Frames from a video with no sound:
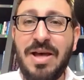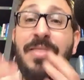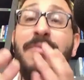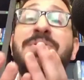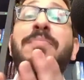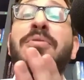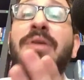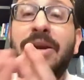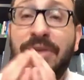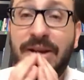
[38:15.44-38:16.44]
There was a
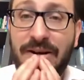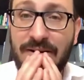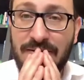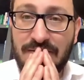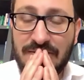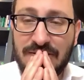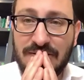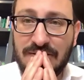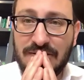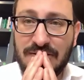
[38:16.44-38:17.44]
prayer here.
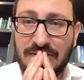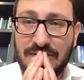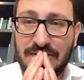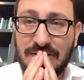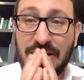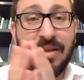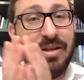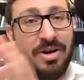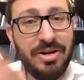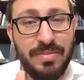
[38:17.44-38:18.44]

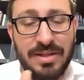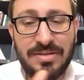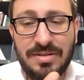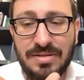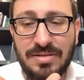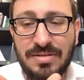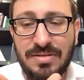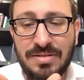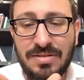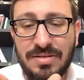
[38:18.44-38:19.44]
The argument
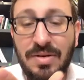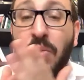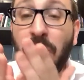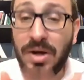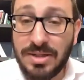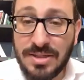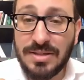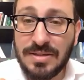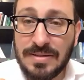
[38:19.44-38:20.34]
was